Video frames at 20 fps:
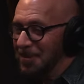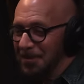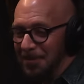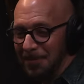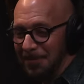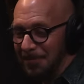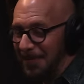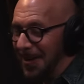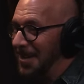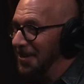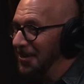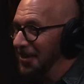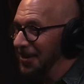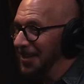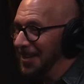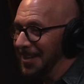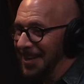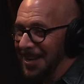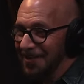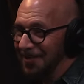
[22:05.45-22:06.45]
We would
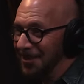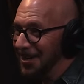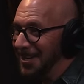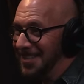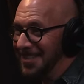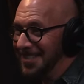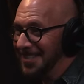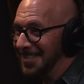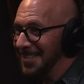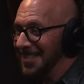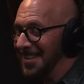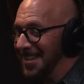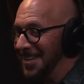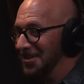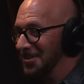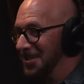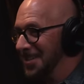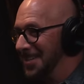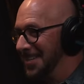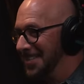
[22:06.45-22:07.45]
fail every oh,
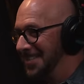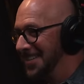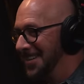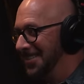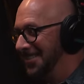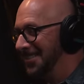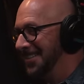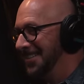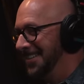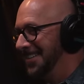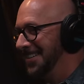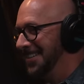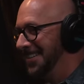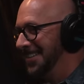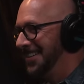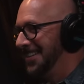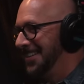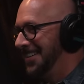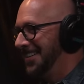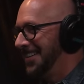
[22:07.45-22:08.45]
history fully. test now. Yeah.
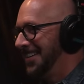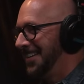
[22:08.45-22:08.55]
Yeah.